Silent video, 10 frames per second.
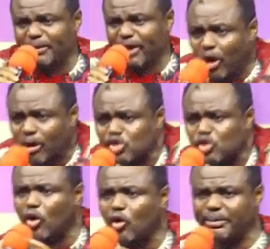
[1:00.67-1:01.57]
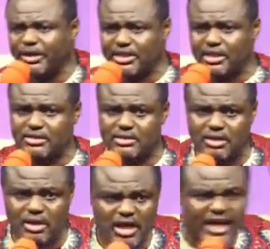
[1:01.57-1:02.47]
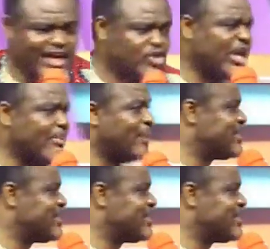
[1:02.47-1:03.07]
becomes your obedience. That's why the Bible